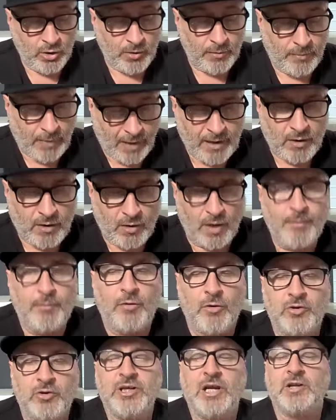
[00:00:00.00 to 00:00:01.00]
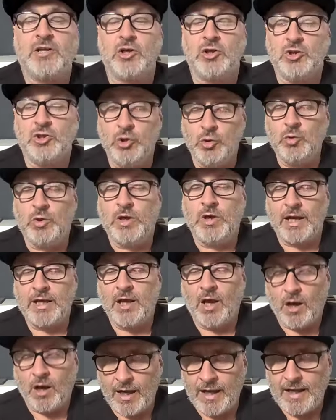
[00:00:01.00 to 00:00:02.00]

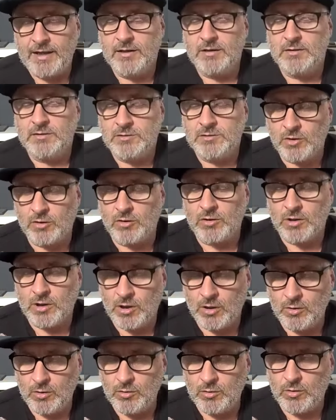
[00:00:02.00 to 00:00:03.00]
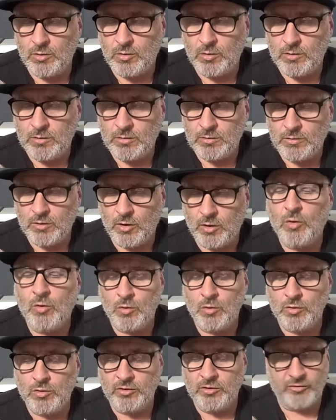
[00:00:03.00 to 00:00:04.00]

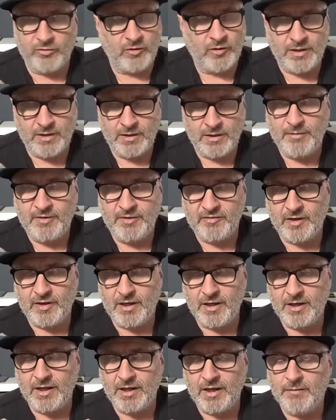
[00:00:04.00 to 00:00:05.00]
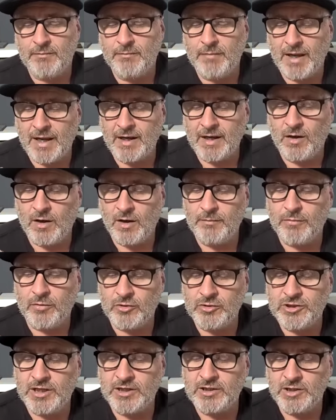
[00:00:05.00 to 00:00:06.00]
mankindprojectuki.co.org. Sorry, let me say that again.
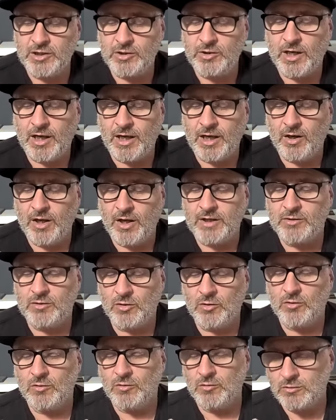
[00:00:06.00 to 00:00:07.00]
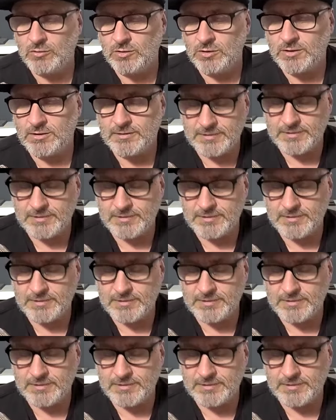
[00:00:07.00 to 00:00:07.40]
mankindprojectuki.org.